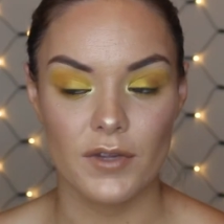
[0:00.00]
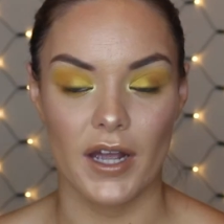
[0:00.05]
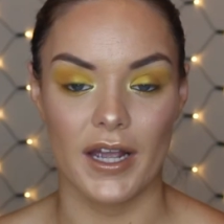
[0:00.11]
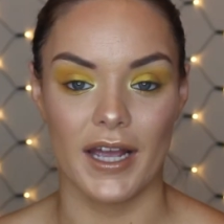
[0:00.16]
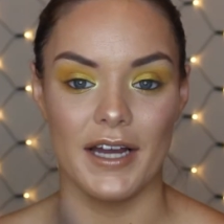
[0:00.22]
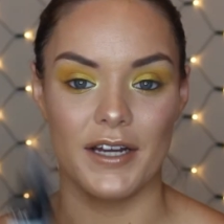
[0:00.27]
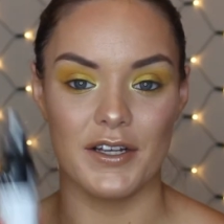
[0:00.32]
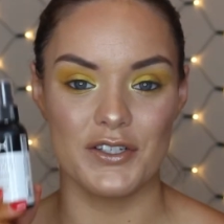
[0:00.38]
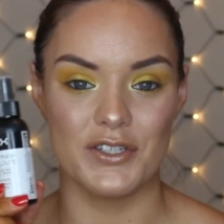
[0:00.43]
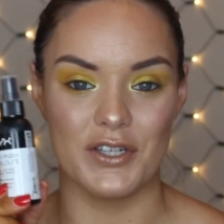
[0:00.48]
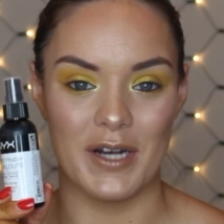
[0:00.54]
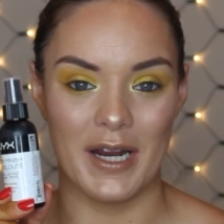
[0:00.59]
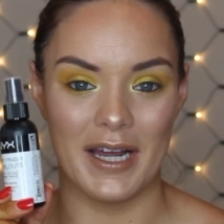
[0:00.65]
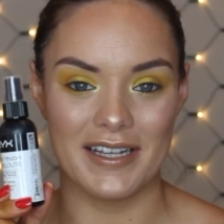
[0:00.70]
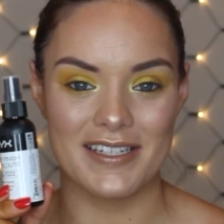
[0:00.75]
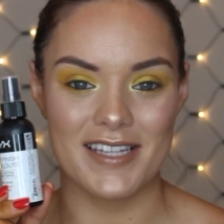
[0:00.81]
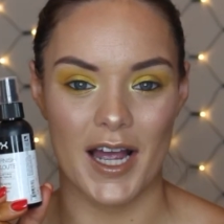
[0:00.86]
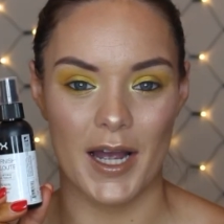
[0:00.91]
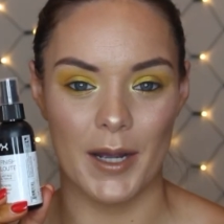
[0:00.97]
Okay, so
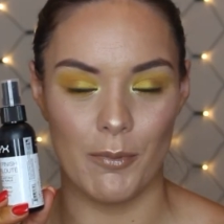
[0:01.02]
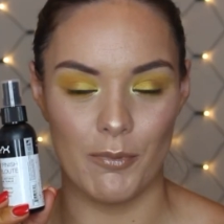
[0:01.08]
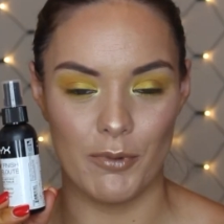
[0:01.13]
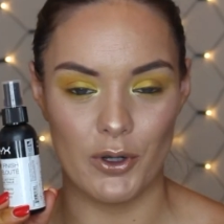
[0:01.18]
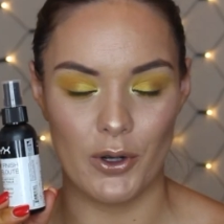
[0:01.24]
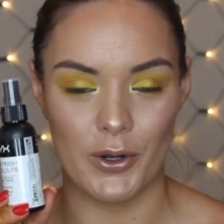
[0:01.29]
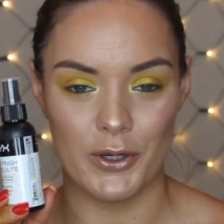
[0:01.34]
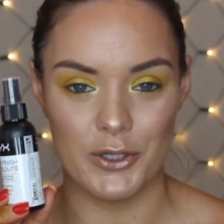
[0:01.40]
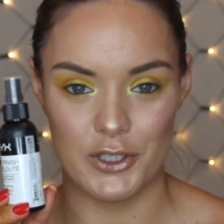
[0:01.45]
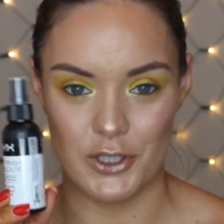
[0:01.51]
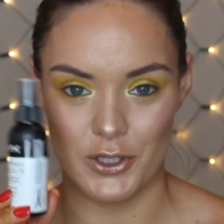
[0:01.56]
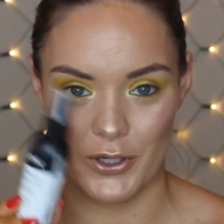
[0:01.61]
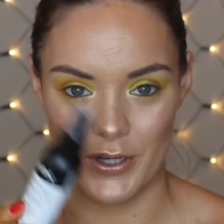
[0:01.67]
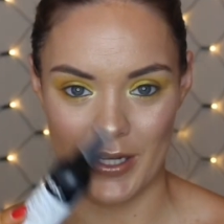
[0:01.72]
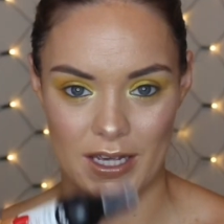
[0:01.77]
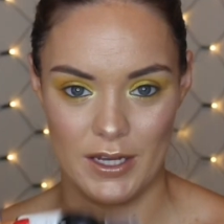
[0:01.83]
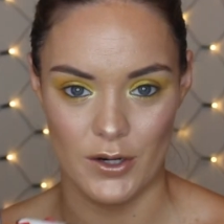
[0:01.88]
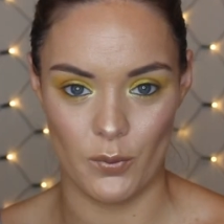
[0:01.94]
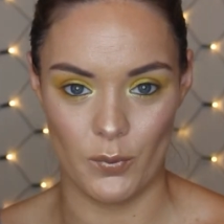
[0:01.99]
next I'm going to go
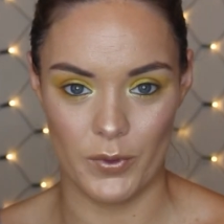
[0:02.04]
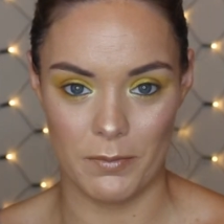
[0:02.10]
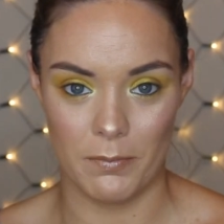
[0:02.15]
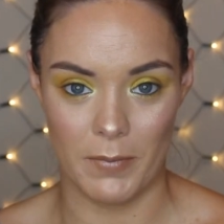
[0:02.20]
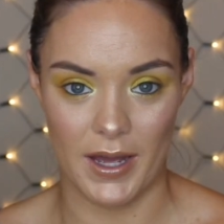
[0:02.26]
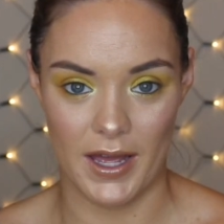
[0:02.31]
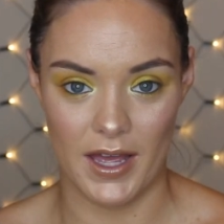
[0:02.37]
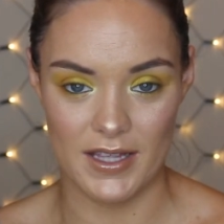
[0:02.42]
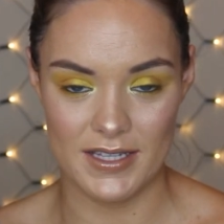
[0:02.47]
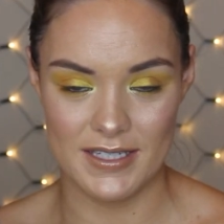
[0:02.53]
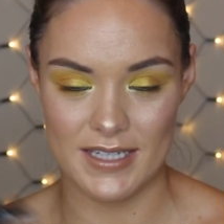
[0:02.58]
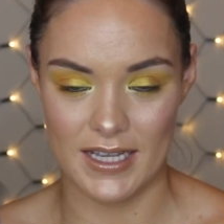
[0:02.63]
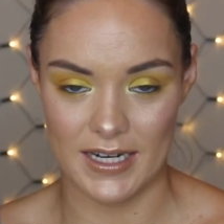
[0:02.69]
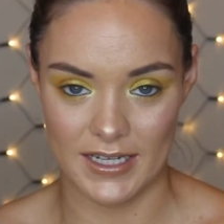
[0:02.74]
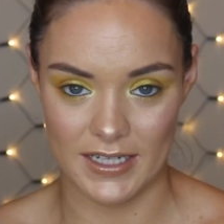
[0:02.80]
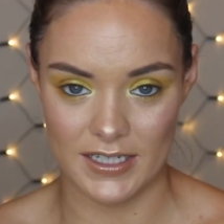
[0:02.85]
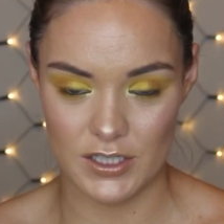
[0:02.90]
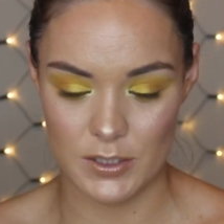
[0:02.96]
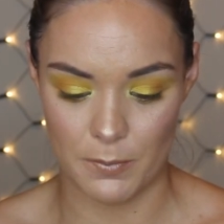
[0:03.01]
in with my
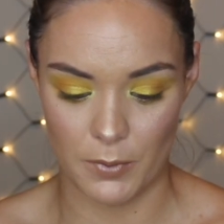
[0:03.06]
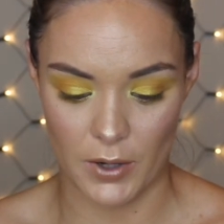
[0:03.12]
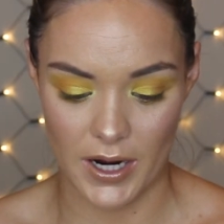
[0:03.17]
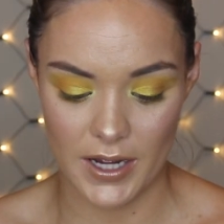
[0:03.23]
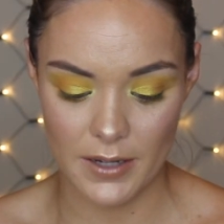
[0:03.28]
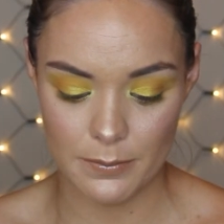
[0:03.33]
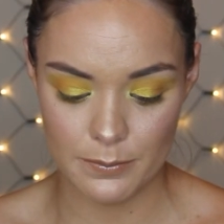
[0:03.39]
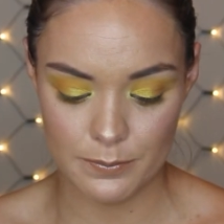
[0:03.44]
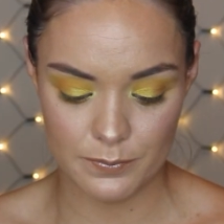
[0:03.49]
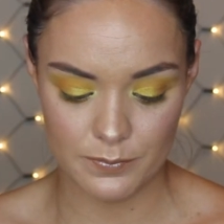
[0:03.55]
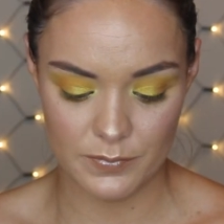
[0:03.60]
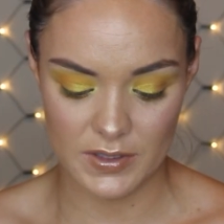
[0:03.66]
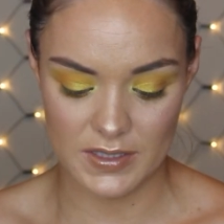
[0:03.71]
setting spray.